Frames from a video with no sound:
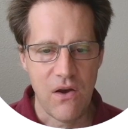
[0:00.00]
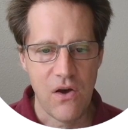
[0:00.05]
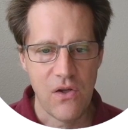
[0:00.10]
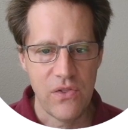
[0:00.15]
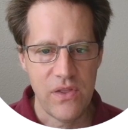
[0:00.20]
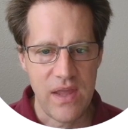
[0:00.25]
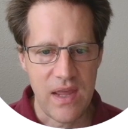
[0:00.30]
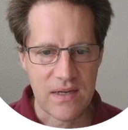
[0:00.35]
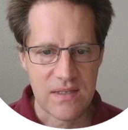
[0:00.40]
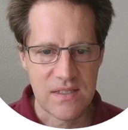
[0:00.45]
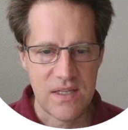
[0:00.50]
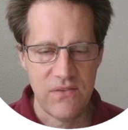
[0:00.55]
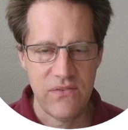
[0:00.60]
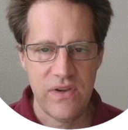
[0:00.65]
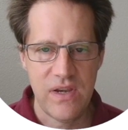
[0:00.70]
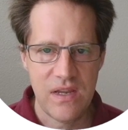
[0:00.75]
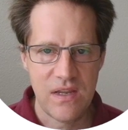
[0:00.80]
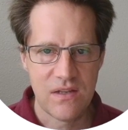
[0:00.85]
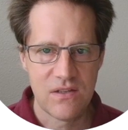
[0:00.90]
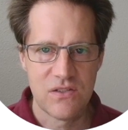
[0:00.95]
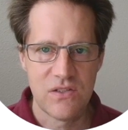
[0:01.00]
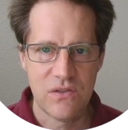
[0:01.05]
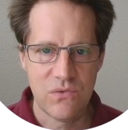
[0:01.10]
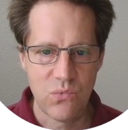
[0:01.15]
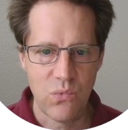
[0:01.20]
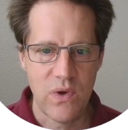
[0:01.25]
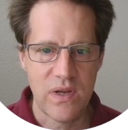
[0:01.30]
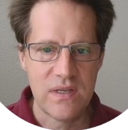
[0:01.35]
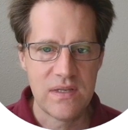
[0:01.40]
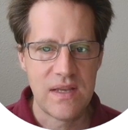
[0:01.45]
all the activity is
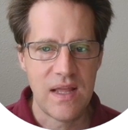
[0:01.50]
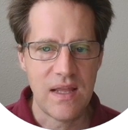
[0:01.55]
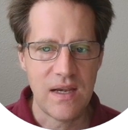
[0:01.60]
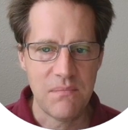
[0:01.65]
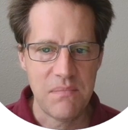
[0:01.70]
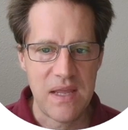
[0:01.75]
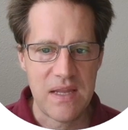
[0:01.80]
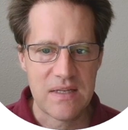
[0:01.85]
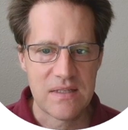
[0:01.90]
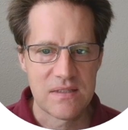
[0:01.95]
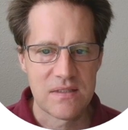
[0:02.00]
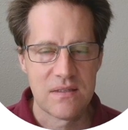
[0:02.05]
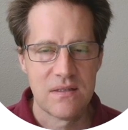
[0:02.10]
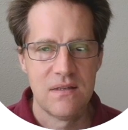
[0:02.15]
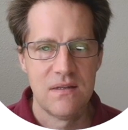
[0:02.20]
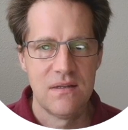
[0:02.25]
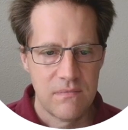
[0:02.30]
in one database,